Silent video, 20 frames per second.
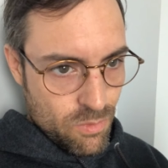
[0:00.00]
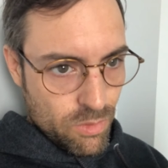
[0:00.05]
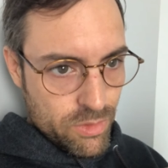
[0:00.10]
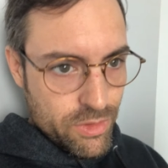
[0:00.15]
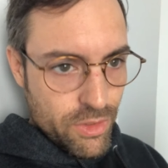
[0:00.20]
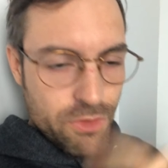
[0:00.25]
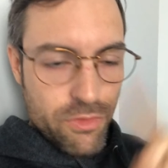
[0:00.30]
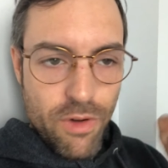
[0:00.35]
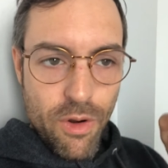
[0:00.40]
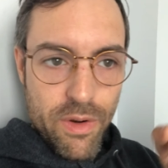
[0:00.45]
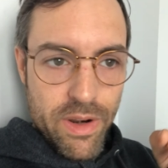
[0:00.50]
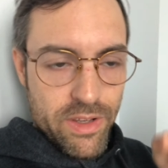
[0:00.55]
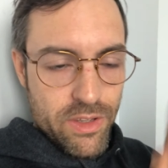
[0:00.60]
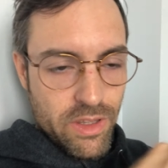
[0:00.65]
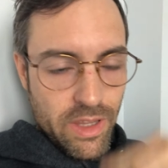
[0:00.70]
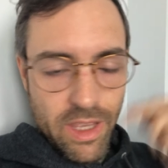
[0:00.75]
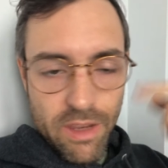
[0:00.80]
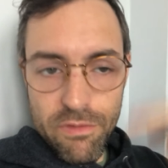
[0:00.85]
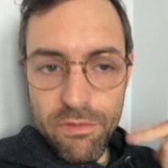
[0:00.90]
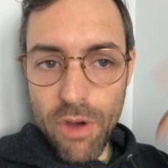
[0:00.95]
throw it into
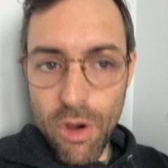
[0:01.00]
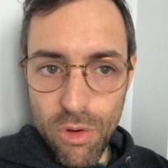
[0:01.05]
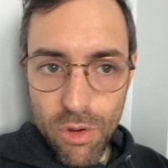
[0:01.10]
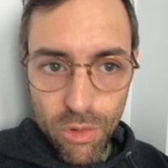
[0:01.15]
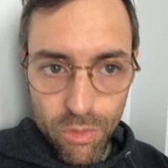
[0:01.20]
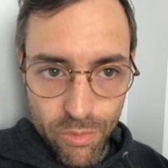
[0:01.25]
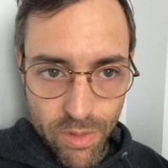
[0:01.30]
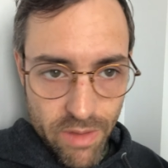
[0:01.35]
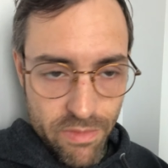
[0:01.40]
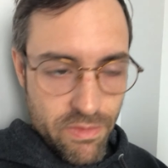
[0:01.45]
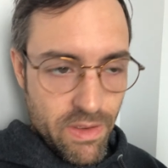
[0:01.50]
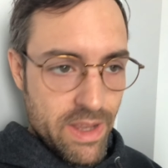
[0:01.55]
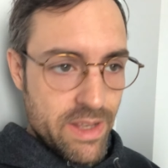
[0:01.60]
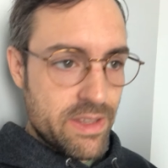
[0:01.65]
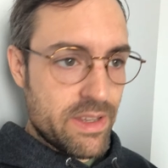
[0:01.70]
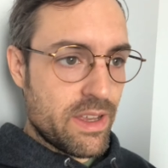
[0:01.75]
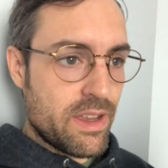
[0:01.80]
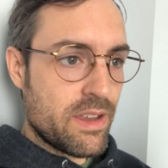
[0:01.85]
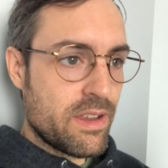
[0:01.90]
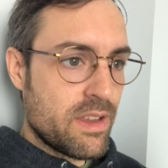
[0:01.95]
like a vocal riff
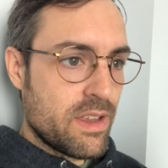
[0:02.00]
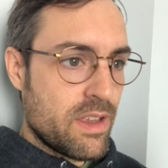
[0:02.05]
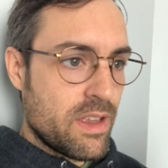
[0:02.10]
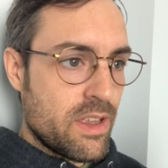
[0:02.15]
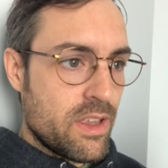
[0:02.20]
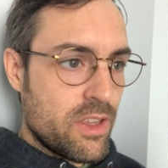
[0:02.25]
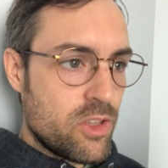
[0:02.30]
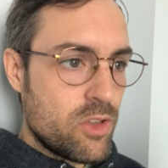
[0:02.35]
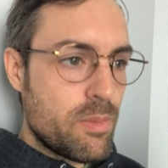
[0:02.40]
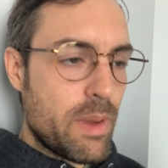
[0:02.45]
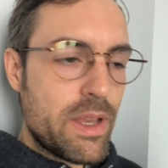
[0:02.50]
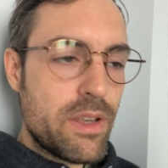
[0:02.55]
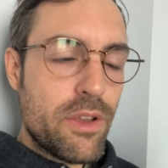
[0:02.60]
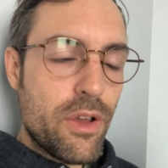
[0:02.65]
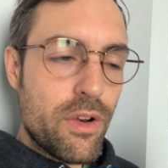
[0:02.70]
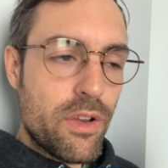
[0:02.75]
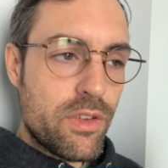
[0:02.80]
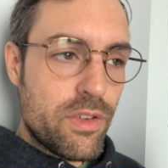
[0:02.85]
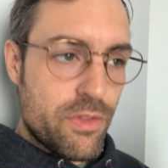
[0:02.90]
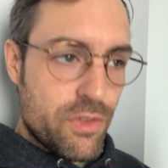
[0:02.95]
idea. You might
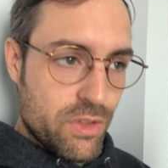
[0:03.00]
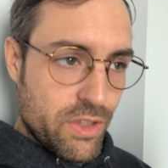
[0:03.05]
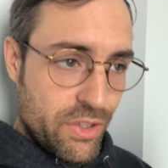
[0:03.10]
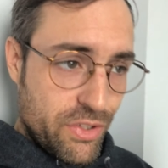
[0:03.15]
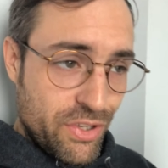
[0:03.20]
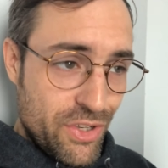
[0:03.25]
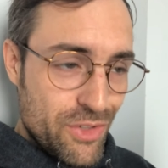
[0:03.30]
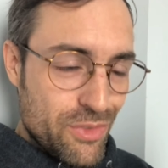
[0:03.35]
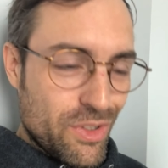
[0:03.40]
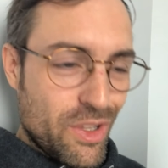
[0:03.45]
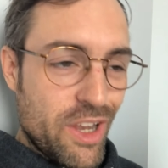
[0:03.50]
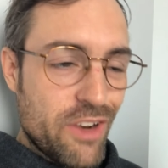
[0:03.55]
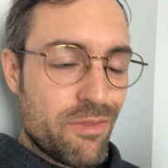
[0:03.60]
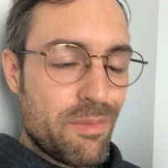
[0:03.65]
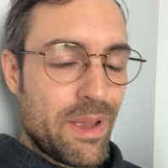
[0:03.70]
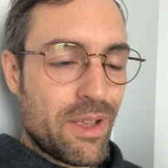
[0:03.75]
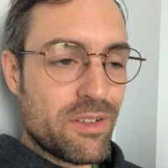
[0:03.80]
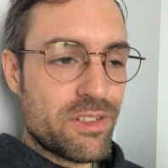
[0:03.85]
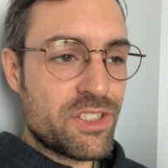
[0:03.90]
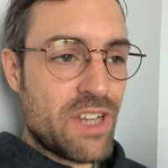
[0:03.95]
notice if you listen to a lot of
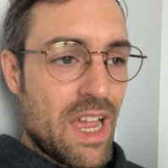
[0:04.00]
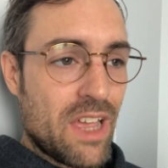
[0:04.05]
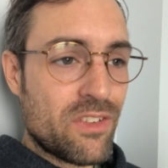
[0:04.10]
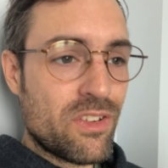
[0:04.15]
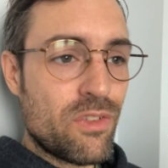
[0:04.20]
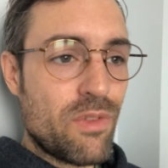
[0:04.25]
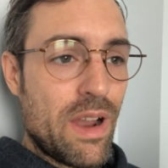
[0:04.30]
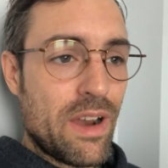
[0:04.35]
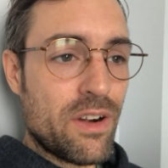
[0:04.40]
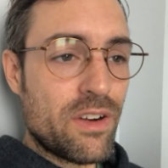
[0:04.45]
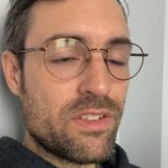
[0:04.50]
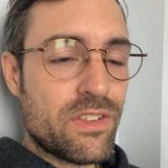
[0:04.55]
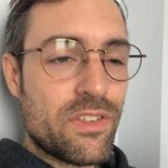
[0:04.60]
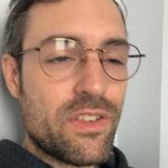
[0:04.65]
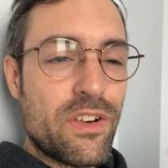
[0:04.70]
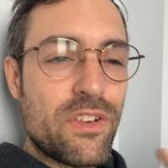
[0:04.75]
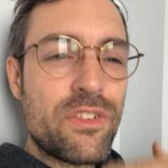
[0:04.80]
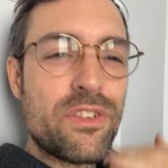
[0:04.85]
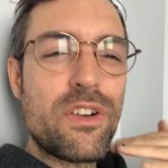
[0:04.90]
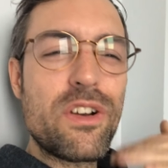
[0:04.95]
Michael Jackson records that
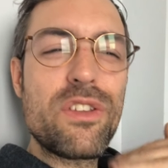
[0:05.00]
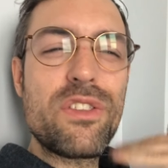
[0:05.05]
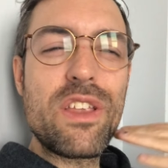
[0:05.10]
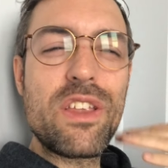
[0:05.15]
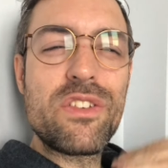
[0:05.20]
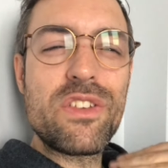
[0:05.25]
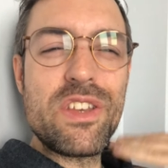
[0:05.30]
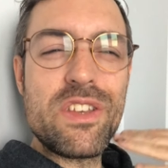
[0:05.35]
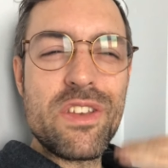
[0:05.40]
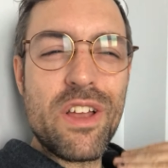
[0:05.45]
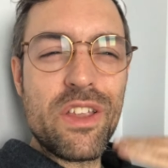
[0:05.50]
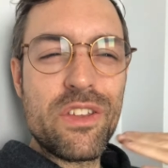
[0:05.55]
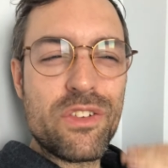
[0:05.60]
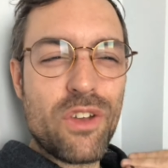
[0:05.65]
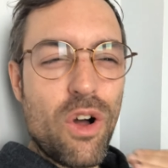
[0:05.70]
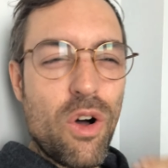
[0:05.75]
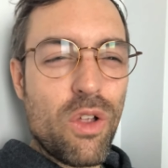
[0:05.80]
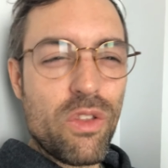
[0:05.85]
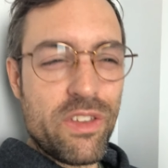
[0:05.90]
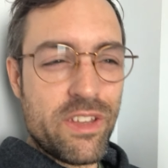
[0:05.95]
there are certain things he does
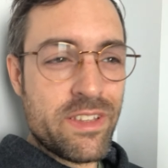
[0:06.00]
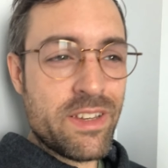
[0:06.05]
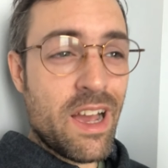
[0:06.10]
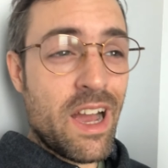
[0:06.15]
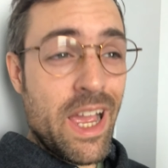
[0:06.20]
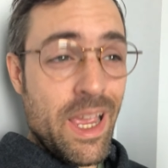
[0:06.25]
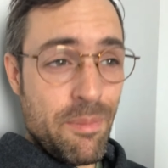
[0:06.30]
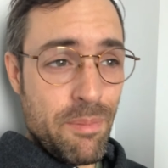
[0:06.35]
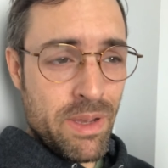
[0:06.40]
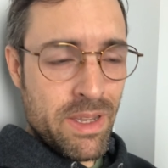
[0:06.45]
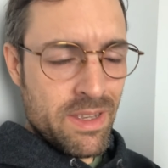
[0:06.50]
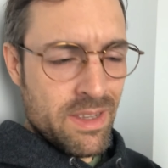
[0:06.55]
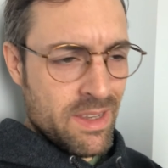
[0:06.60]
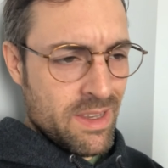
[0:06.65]
all the time.